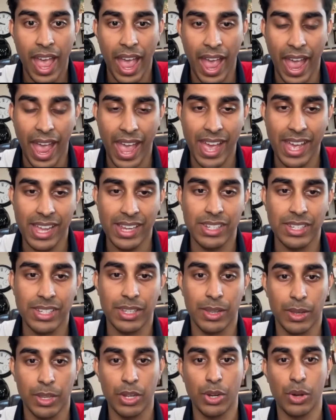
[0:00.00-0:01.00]
And,
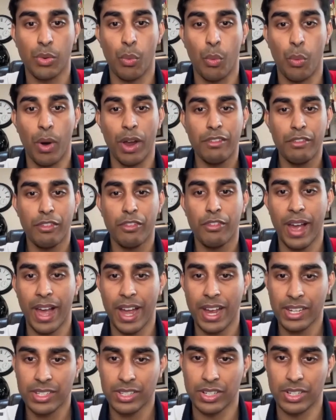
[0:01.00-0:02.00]
one
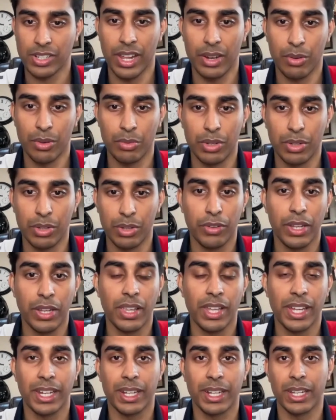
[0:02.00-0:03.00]
factor that we feel
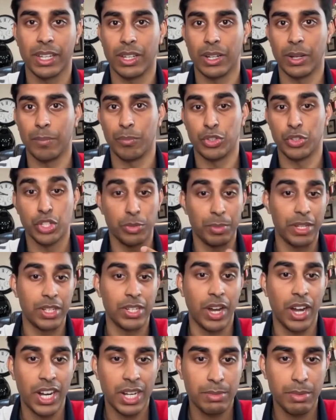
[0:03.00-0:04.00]
like should be
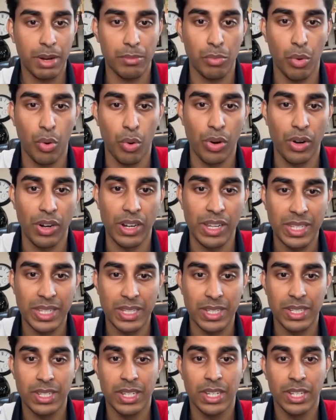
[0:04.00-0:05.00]
talked about more
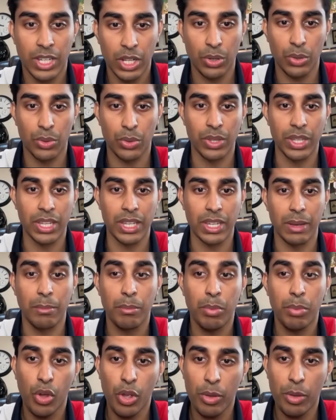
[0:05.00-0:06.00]
is, the
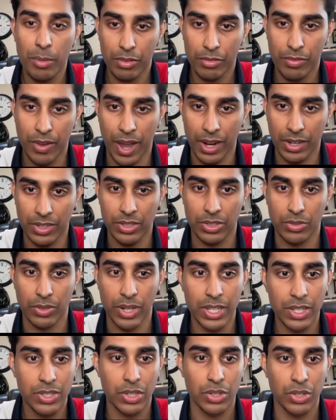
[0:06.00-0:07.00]
employment factor,
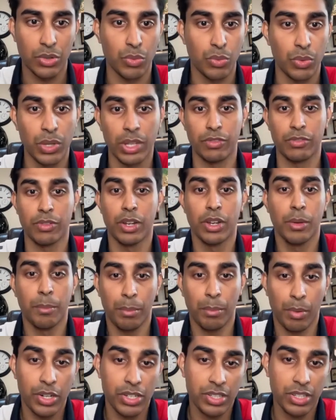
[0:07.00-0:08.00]
right? So we've
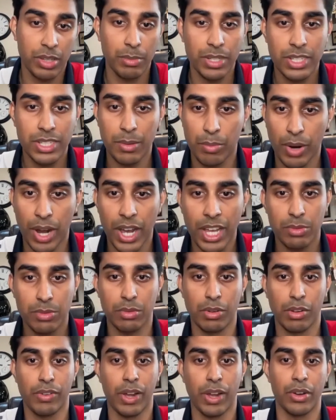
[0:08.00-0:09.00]
personally been surprised when
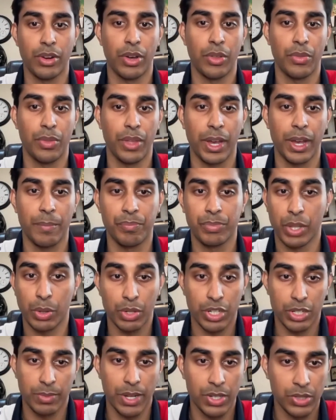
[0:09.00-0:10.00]
we found out that there were
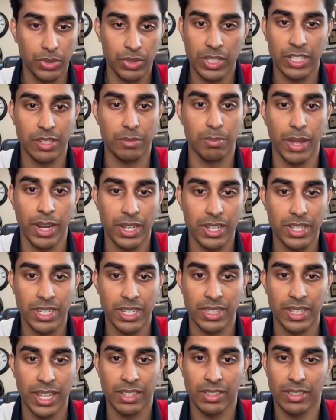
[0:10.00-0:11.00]
specialties in medicine
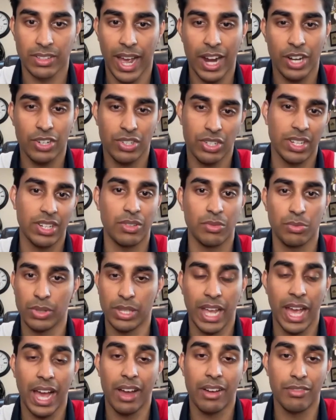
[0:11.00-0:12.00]
that actually didn't really
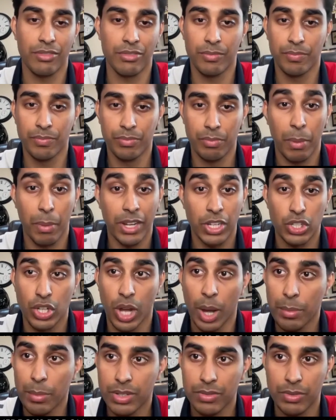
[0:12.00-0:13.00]
have many
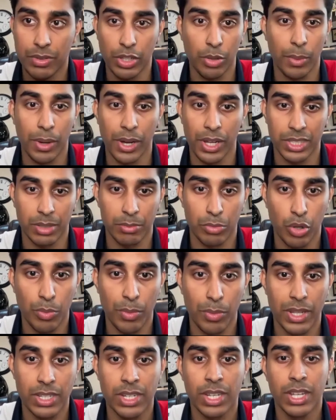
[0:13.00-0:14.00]
jobs available at the
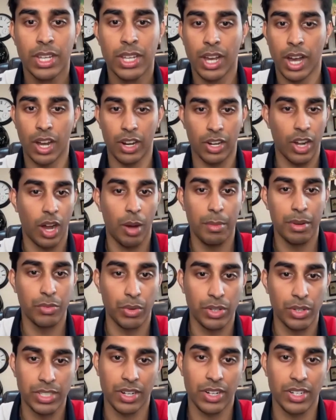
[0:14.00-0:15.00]
moment. Common
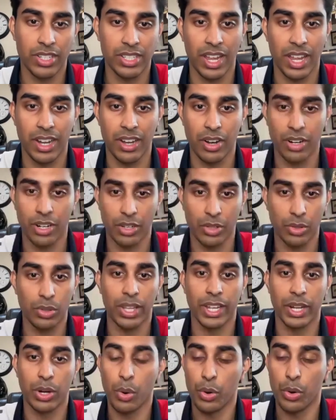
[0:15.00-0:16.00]
ones that are cited include
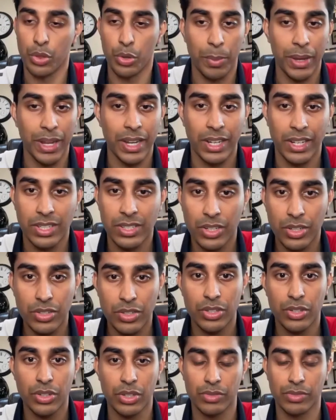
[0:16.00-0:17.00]
like orthopedic surgery
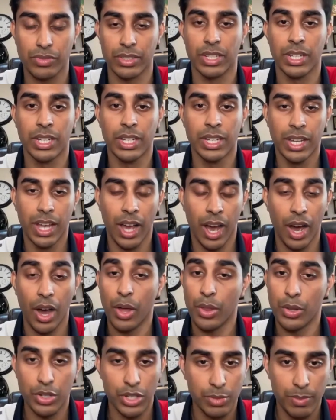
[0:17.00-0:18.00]
or even
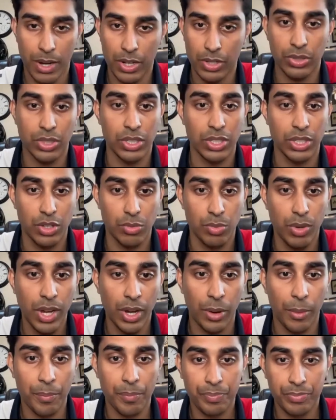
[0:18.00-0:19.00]
other specialties as
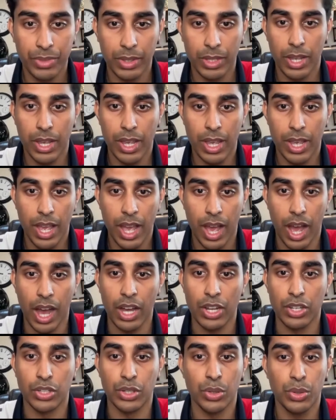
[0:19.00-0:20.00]
well.
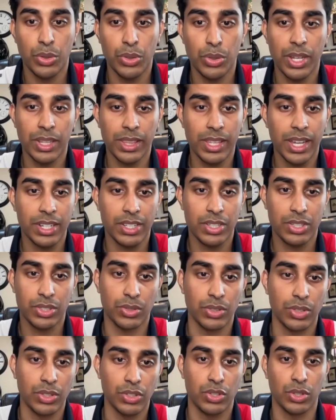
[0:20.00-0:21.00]
Do you think that
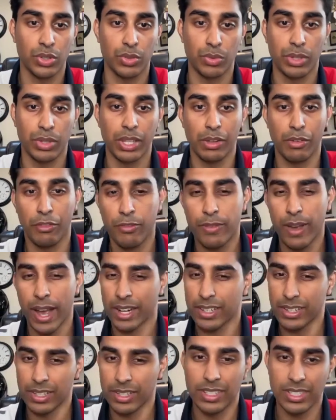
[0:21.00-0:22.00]
students should really
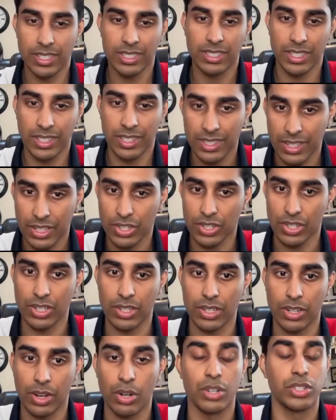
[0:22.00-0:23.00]
factor this decision,
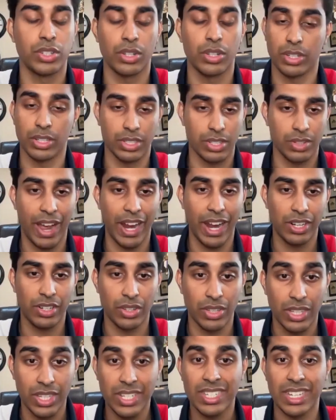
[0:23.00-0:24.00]
or so factor
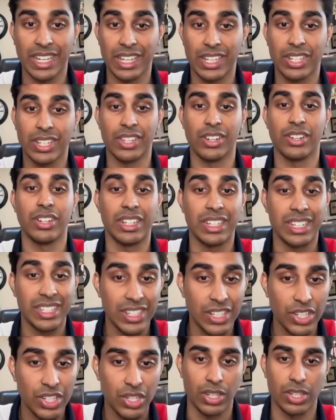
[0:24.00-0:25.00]
this into their
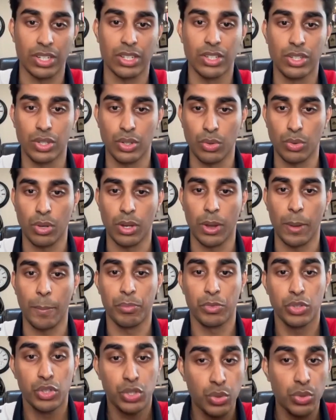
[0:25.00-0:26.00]
decision
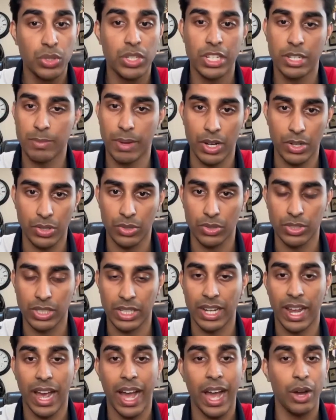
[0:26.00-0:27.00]
to choose a specialty,
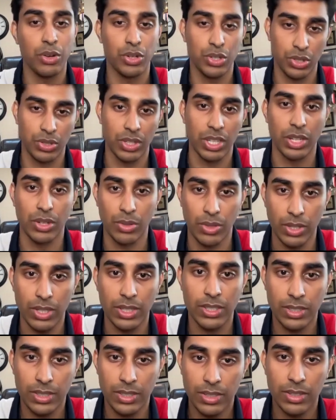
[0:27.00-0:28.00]
and how should they do
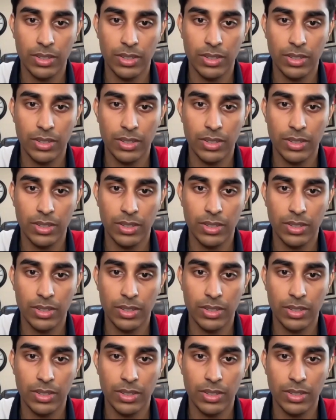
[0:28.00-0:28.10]
this?